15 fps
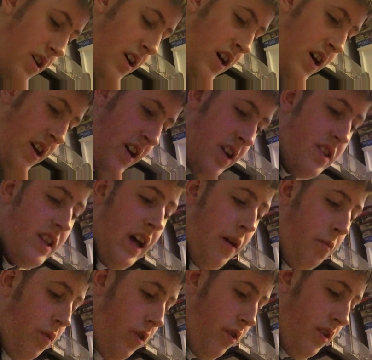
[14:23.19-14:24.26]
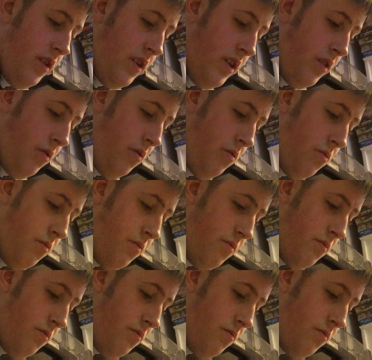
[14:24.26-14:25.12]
Here's that one. Ooh.